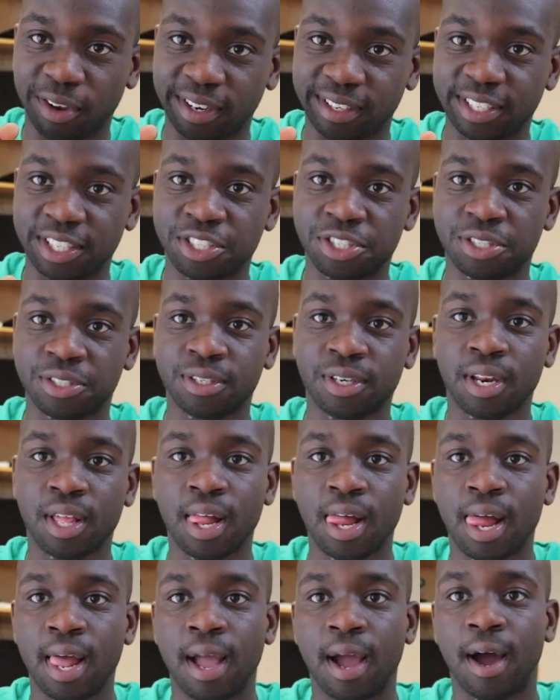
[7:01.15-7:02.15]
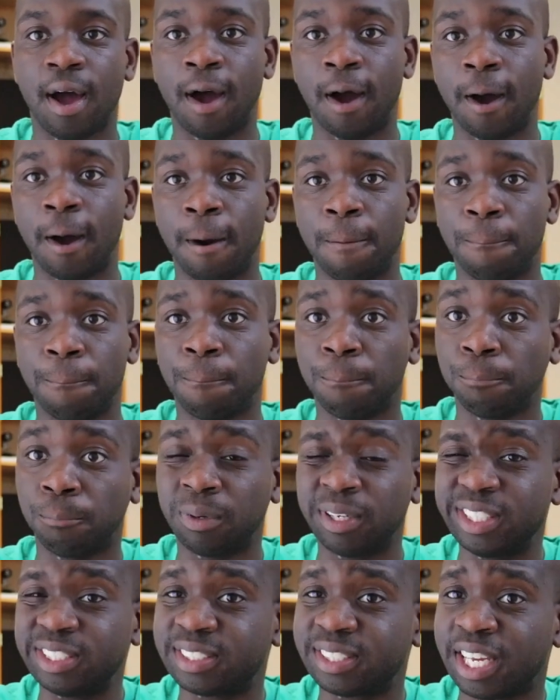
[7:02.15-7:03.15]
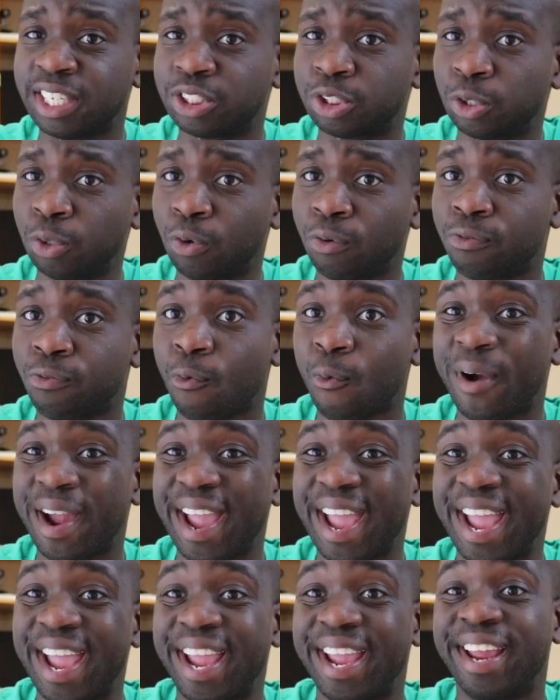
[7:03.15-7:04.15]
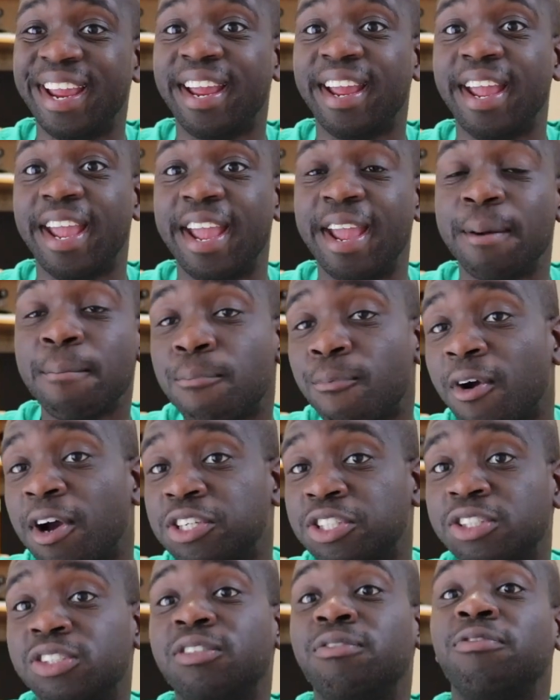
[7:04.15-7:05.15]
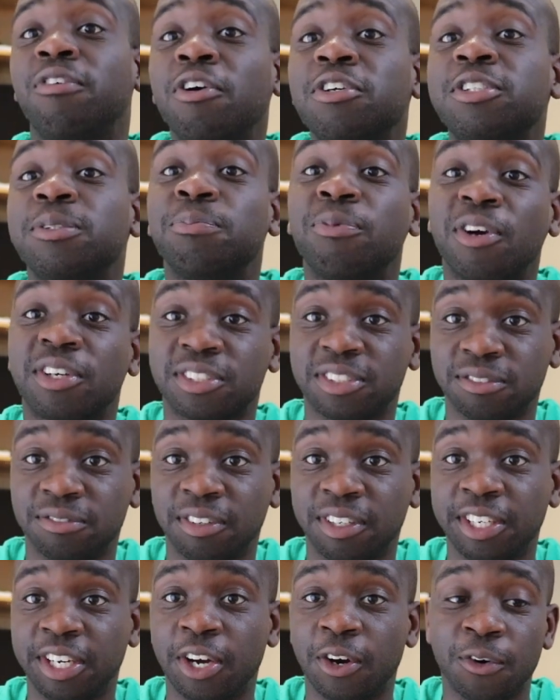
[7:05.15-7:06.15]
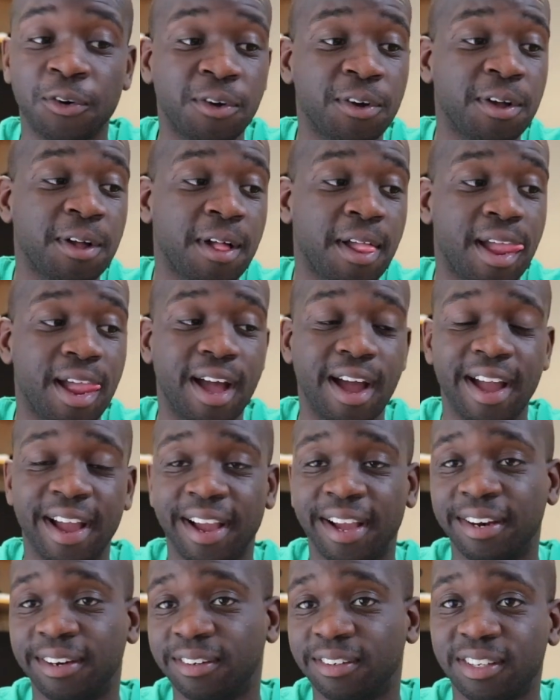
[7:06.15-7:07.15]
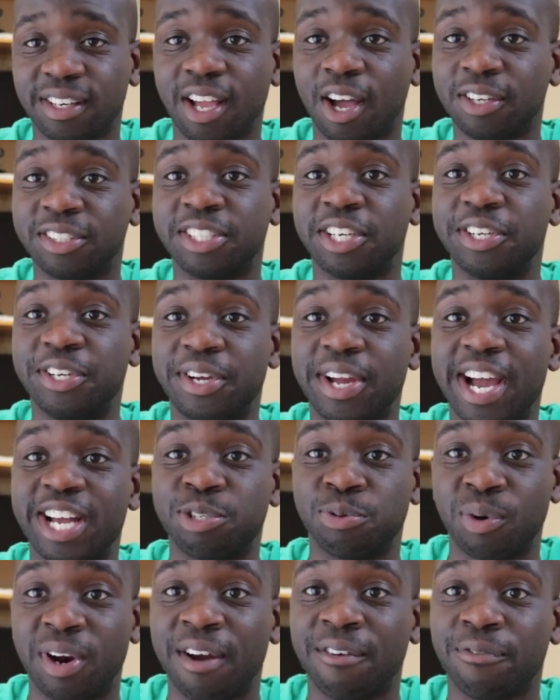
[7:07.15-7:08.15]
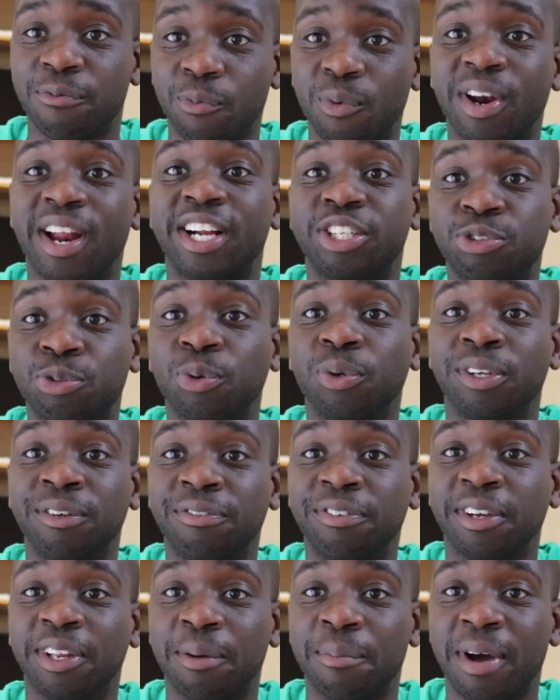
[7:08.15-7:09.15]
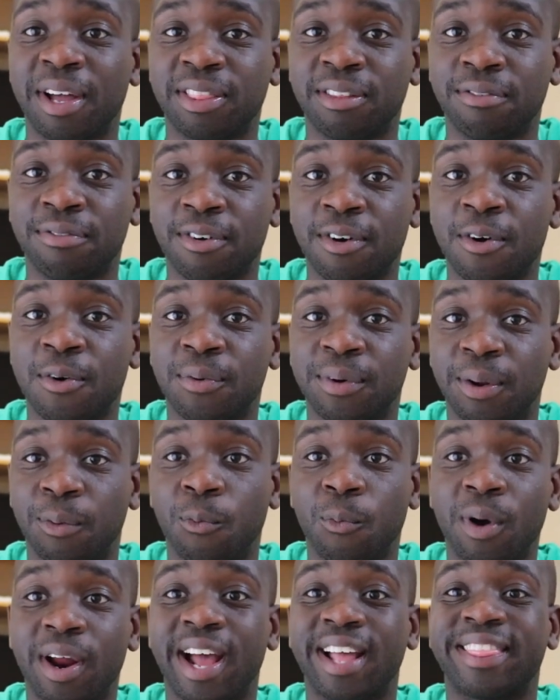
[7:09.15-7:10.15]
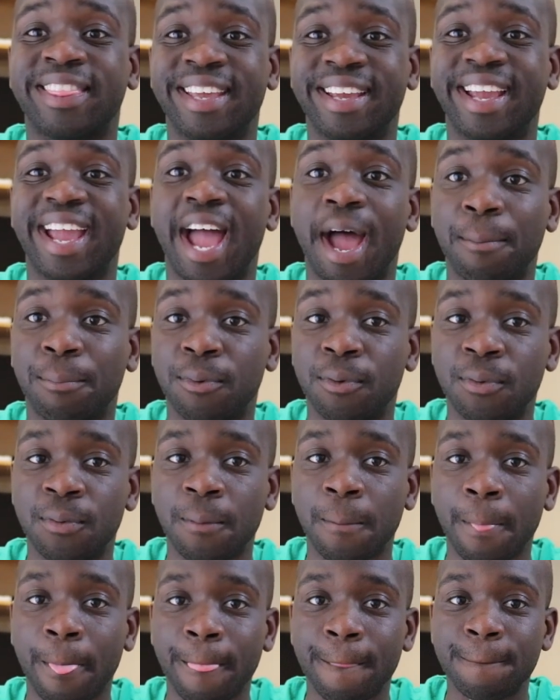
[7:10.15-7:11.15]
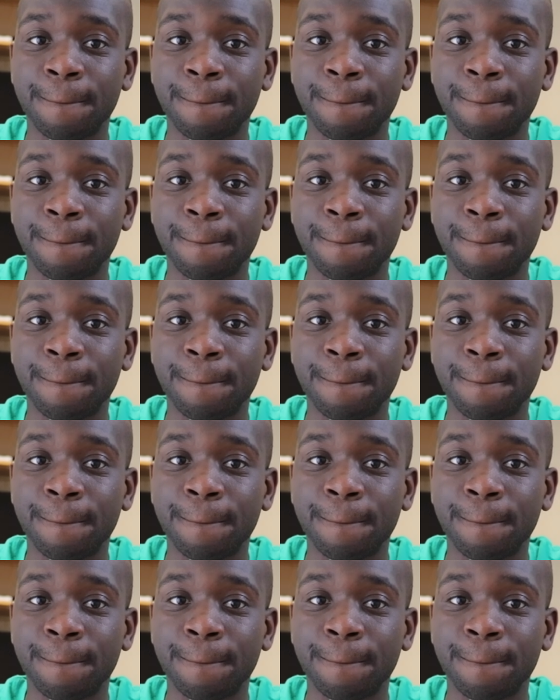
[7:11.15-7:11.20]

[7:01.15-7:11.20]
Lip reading: Red Edition. Please stay tuned for a first impressions video, and I'll tell you guys what I truly feel about the phone and what I think Apple,